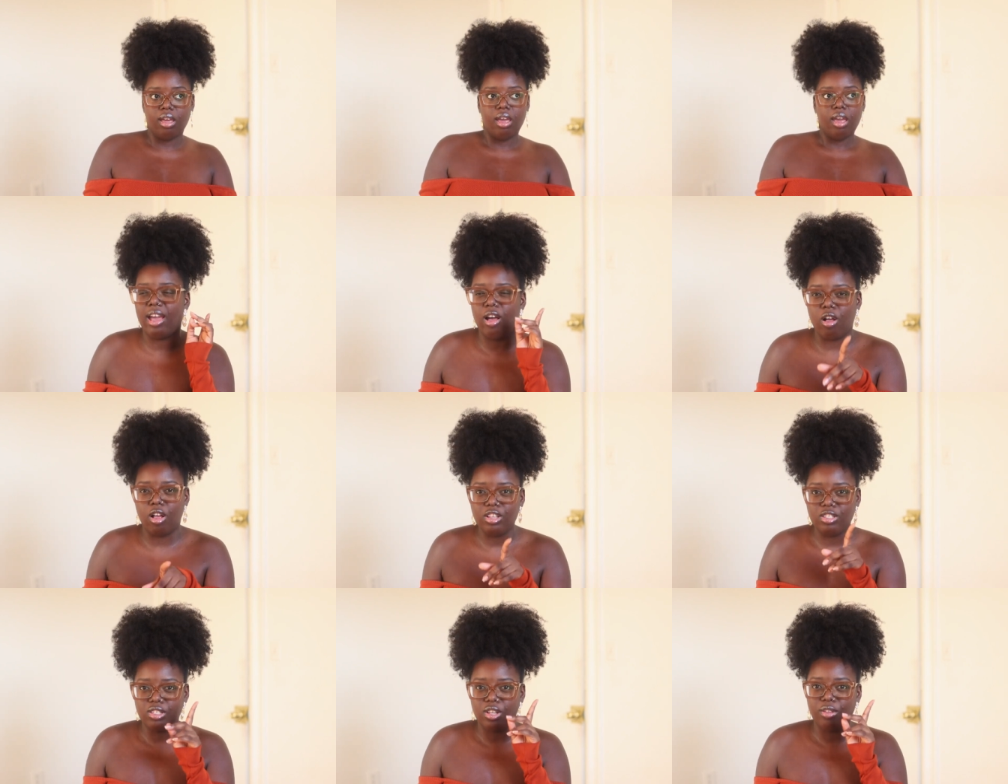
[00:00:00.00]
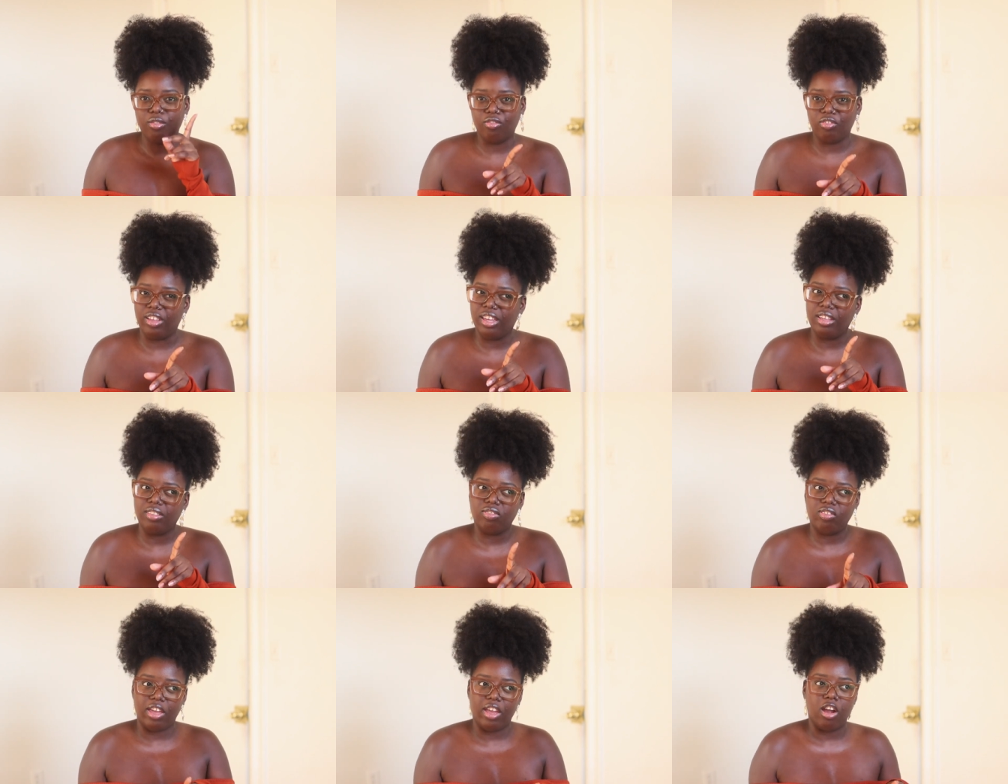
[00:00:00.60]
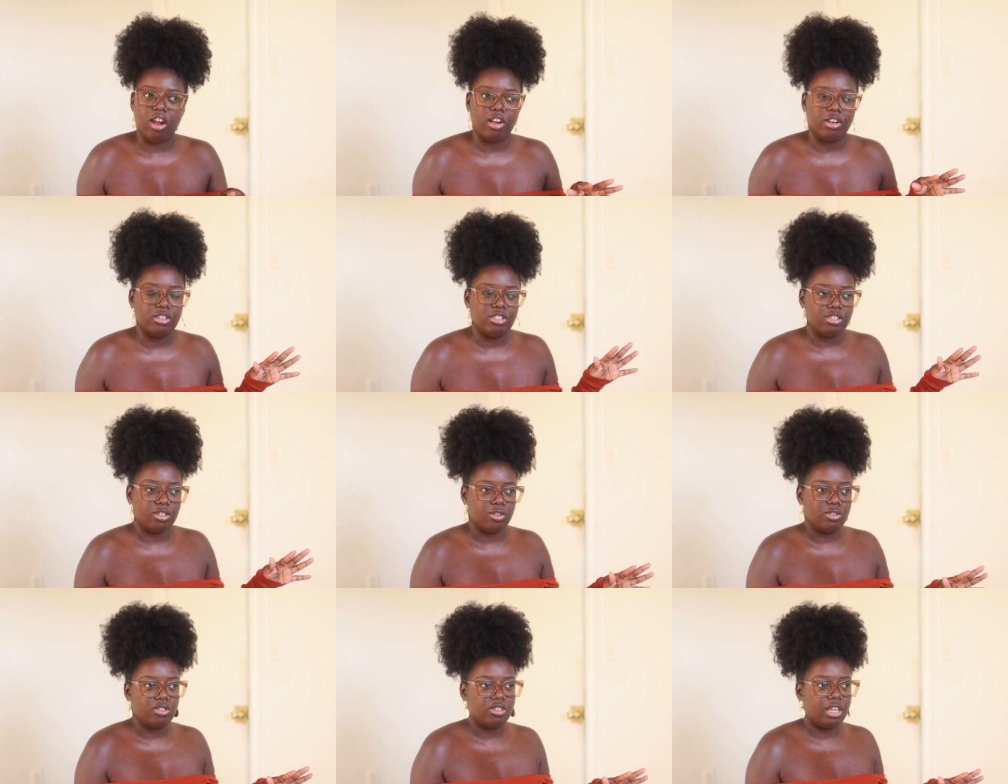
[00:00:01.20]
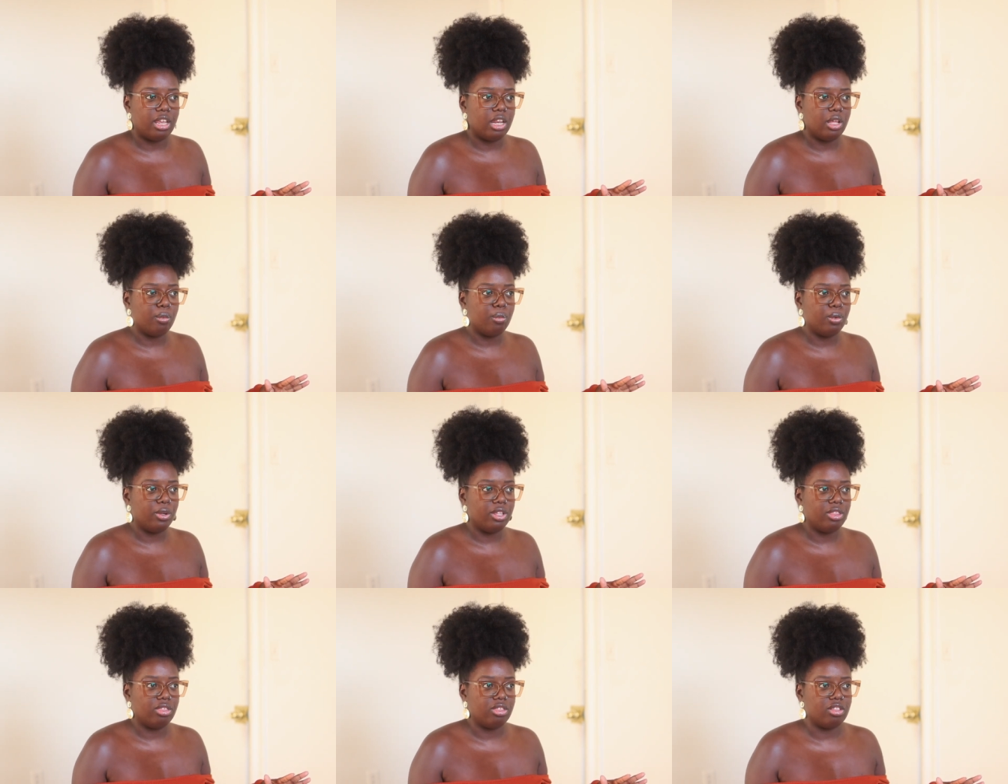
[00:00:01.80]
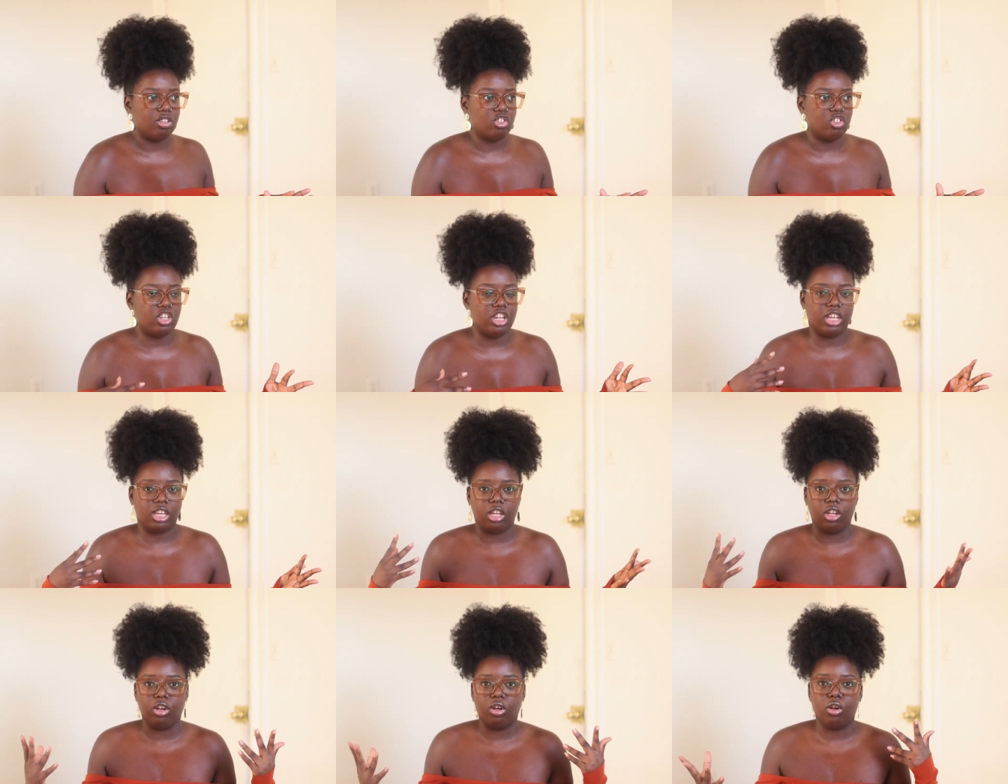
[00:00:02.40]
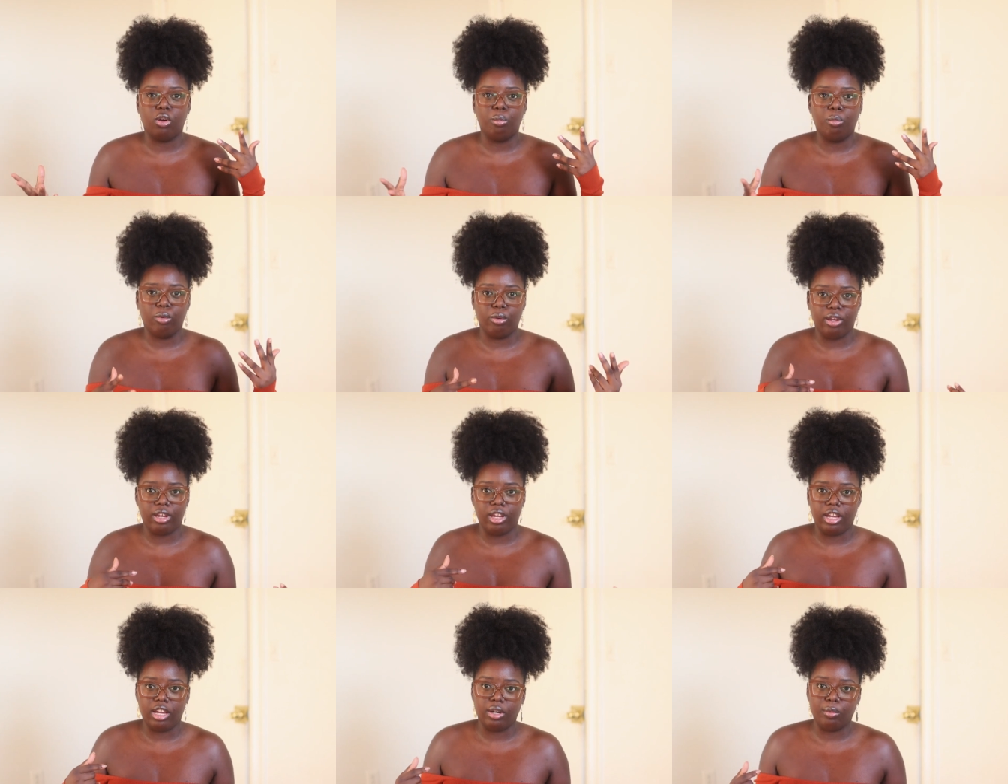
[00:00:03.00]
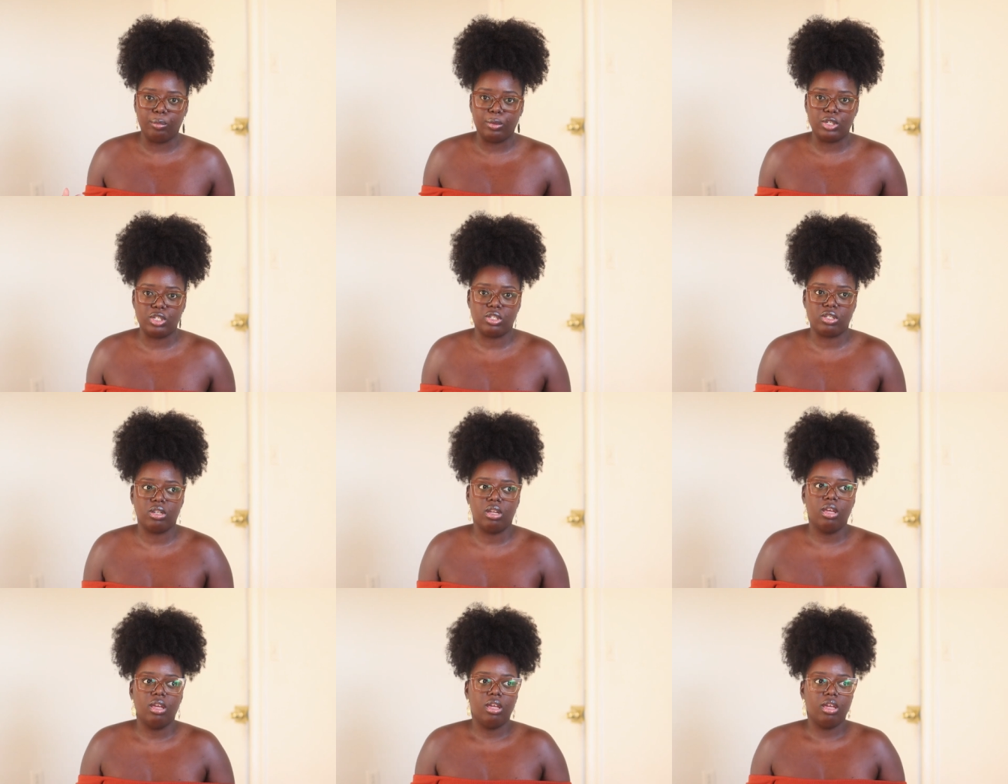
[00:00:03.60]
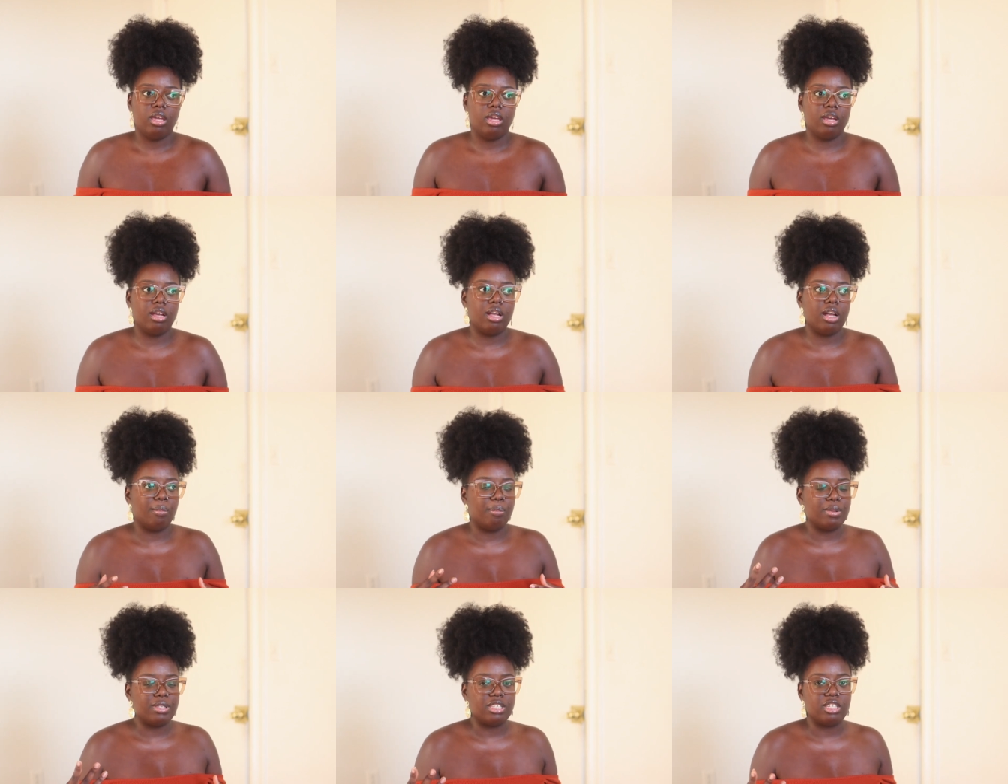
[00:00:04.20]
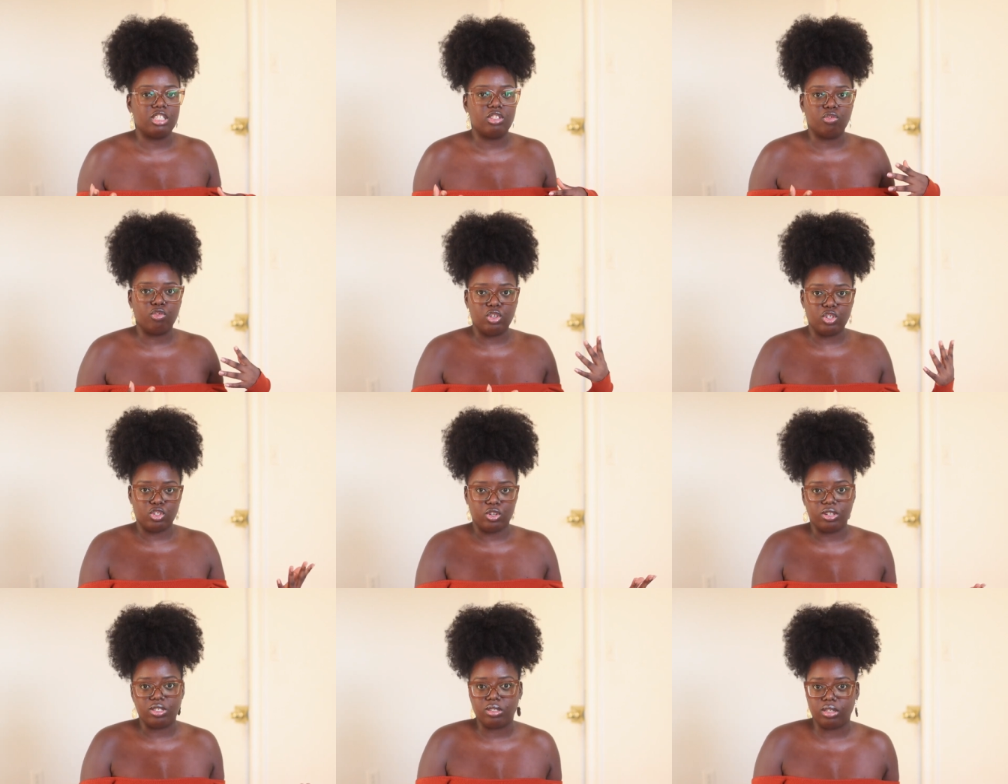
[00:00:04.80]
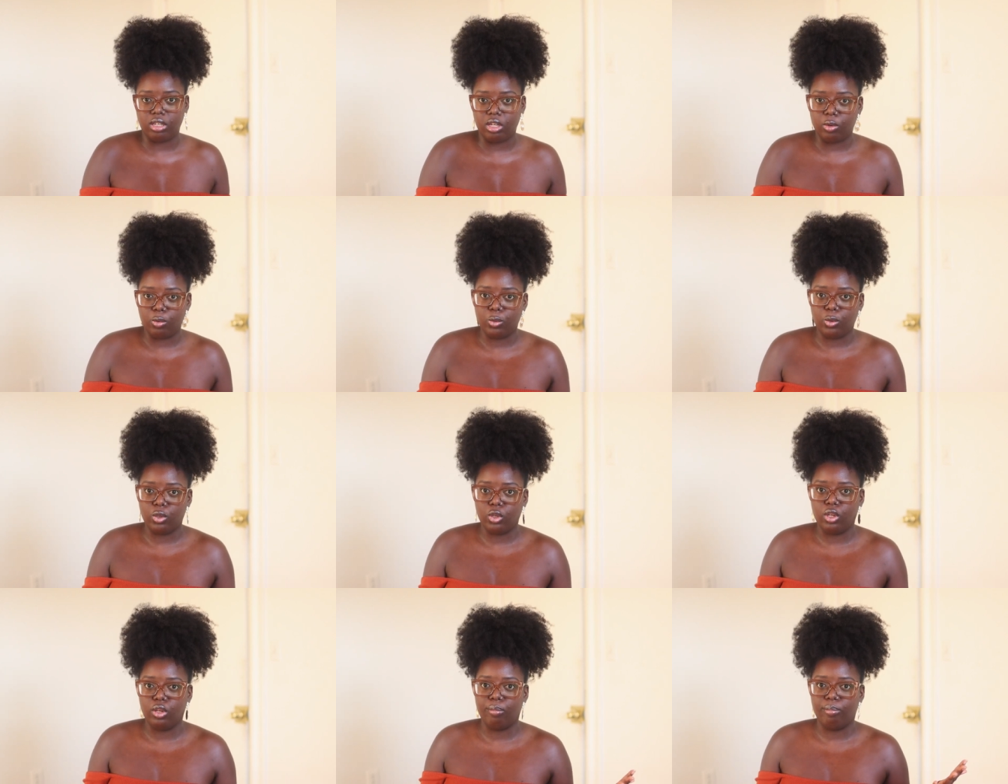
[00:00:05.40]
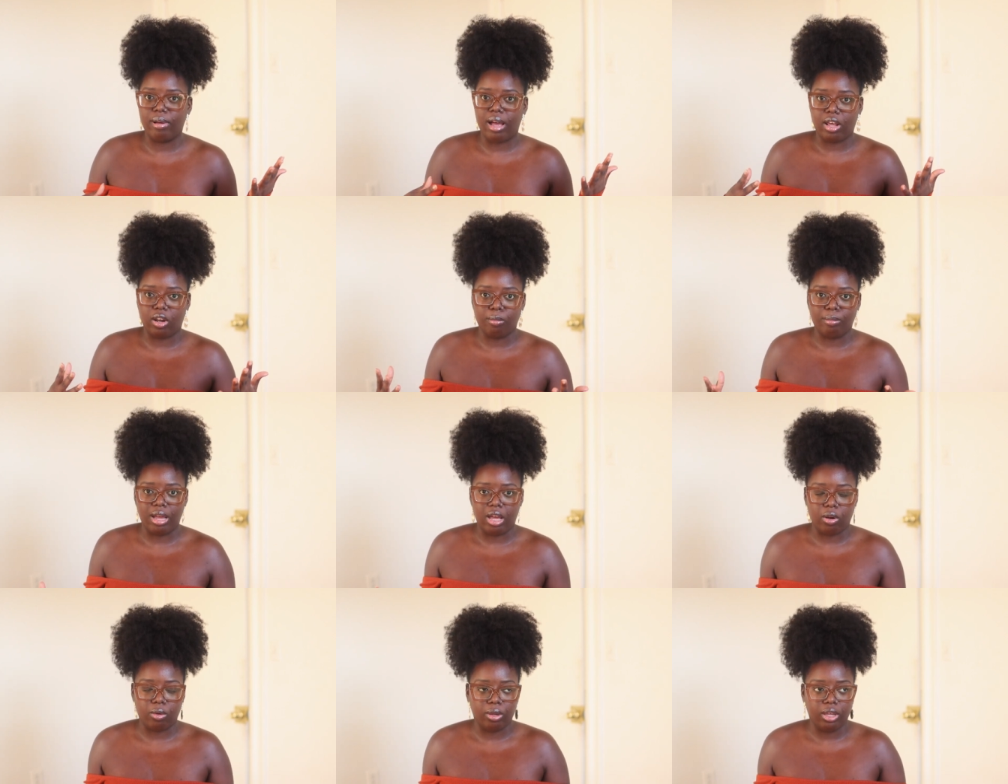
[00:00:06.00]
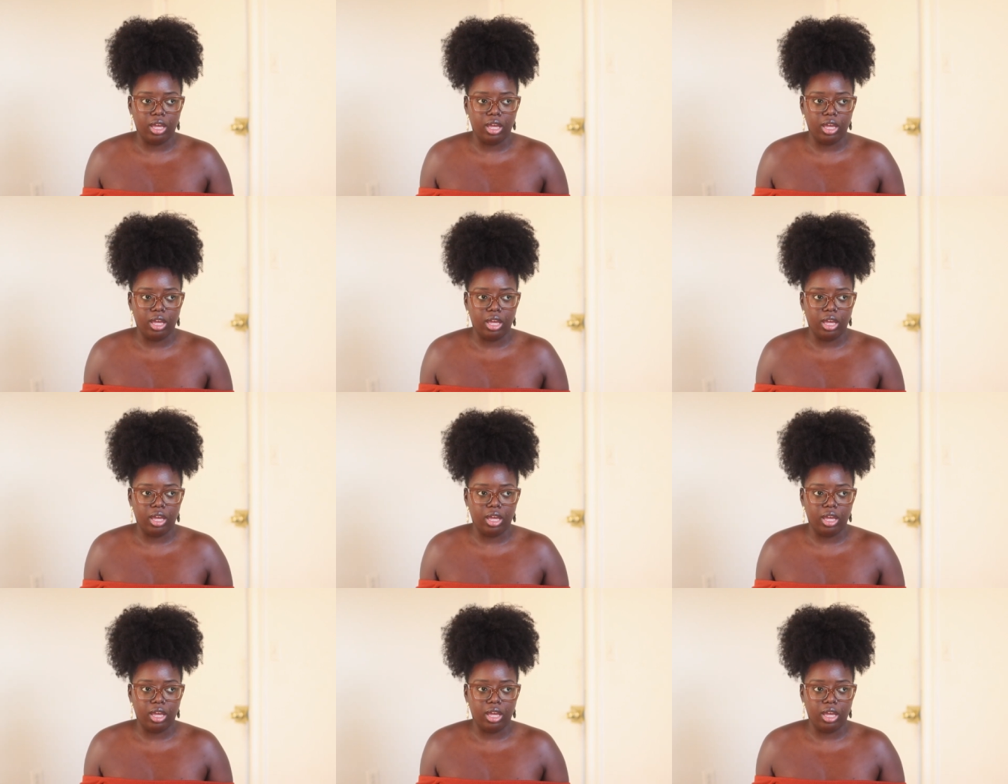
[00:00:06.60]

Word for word: I also think they are associated with the Shake and Go brand, which encompasses Freetress Equal, Model Model